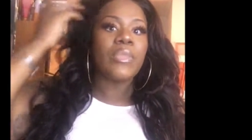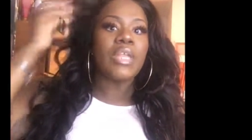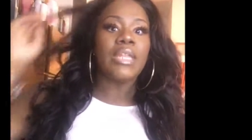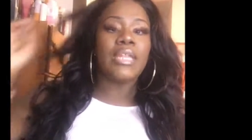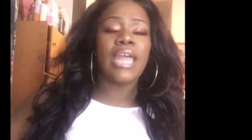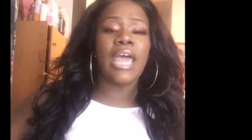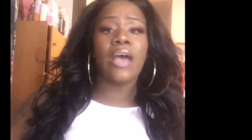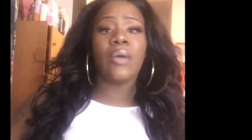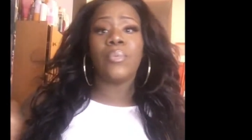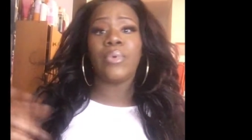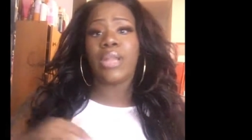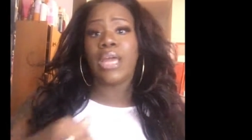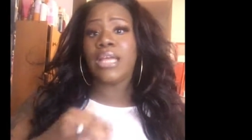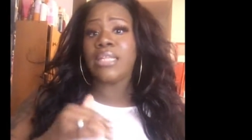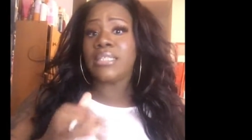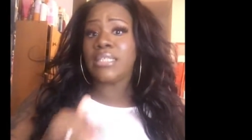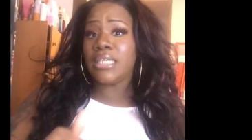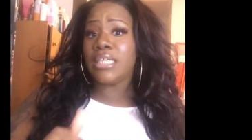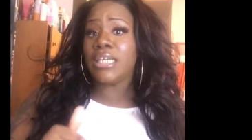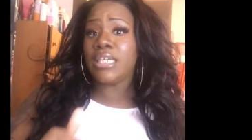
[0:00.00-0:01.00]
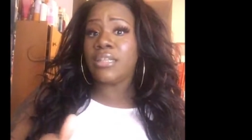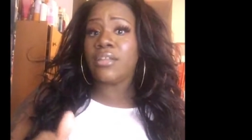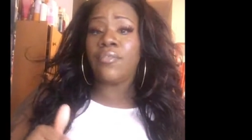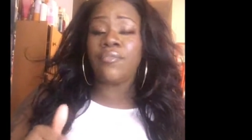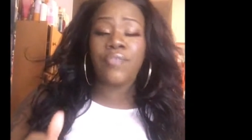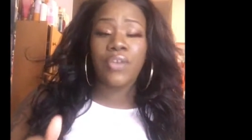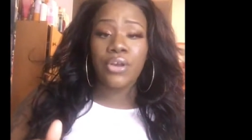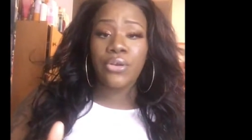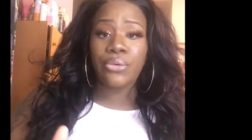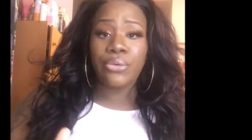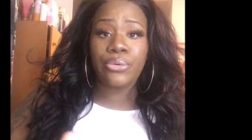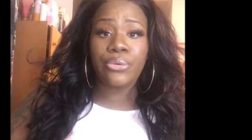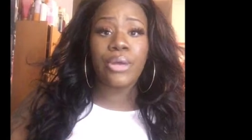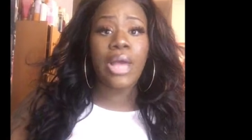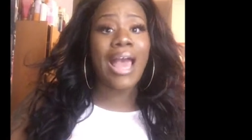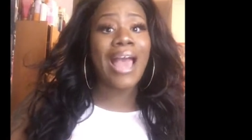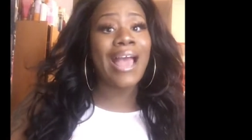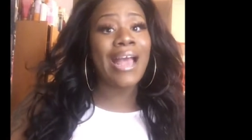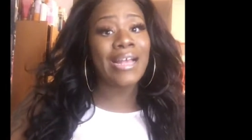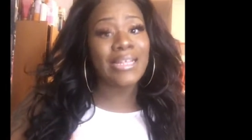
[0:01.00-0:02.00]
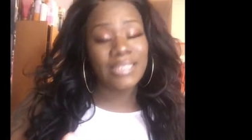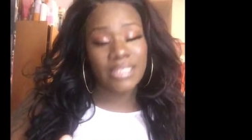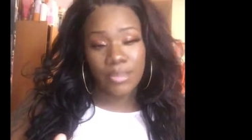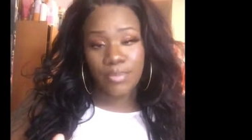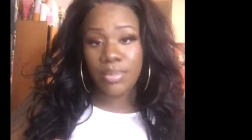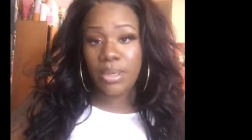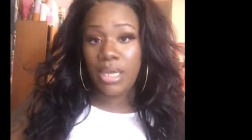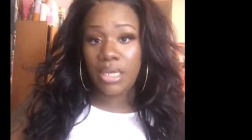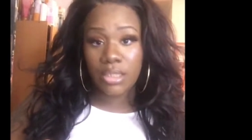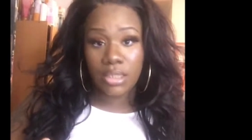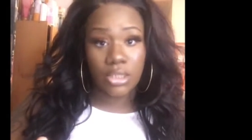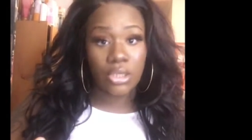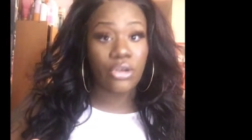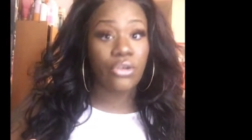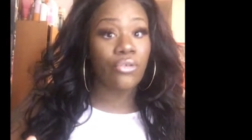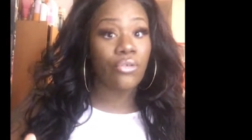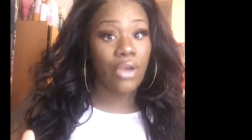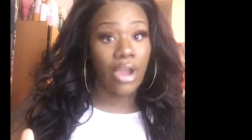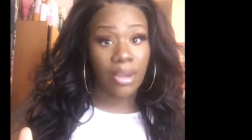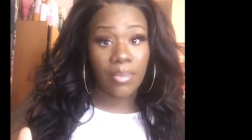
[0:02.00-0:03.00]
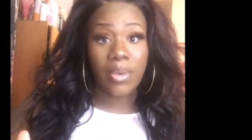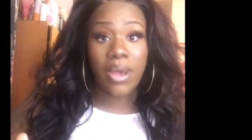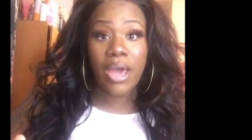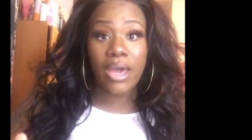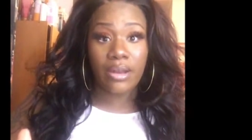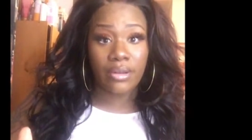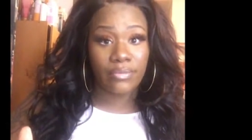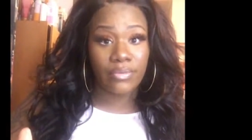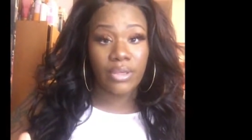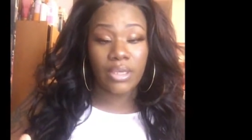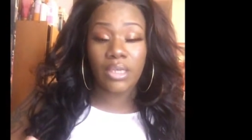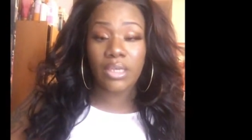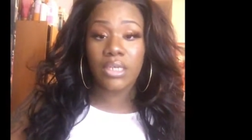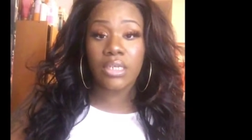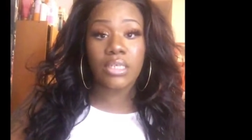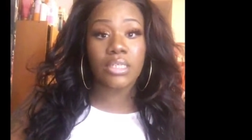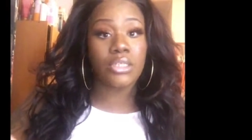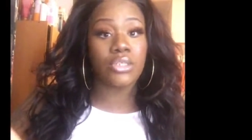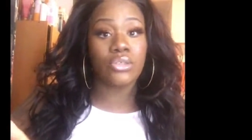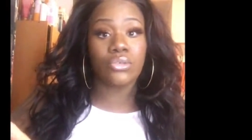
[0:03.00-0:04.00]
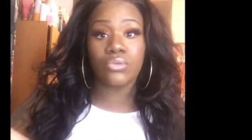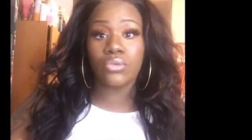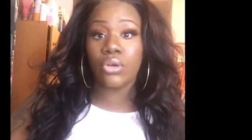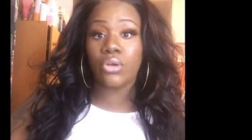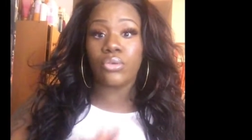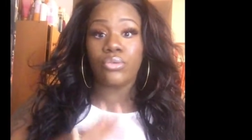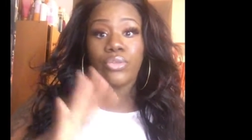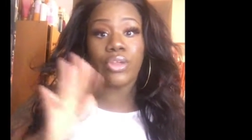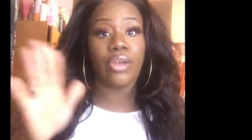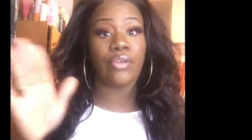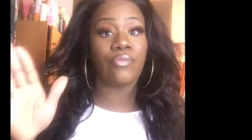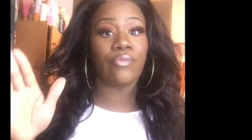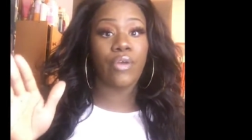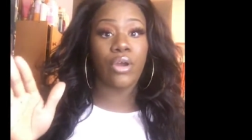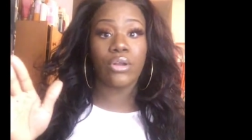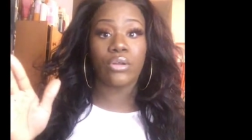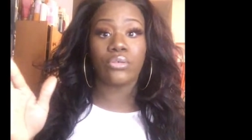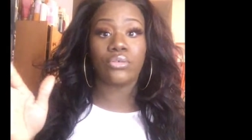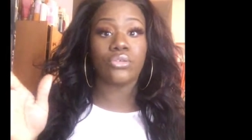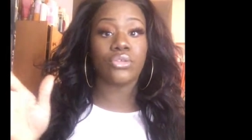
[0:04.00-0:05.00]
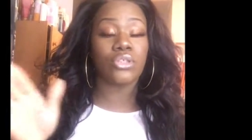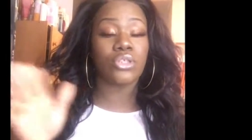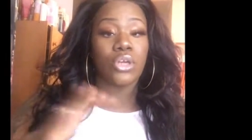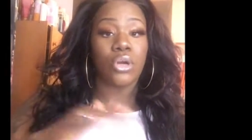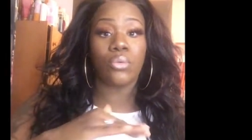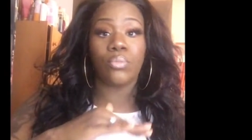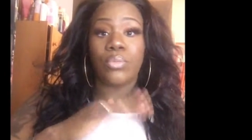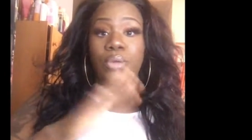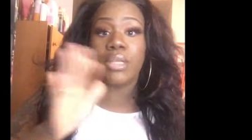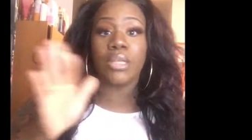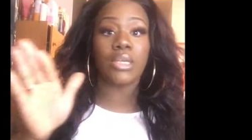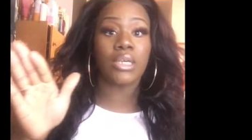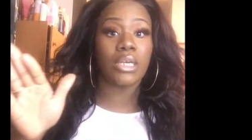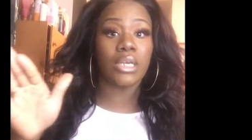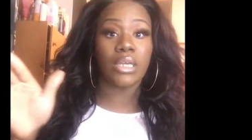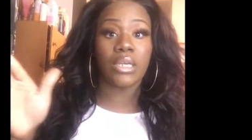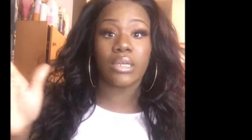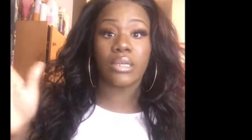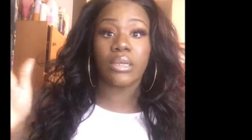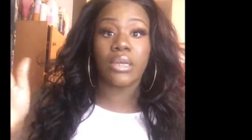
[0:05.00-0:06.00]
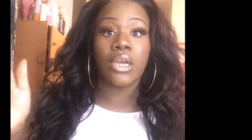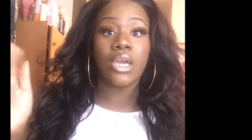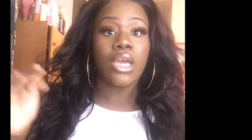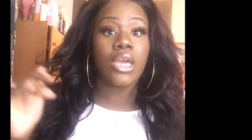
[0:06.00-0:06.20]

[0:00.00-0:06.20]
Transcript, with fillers: Now, when I did get the frontal, I had to pluck the crap out of it, because you know their frontals don't be looking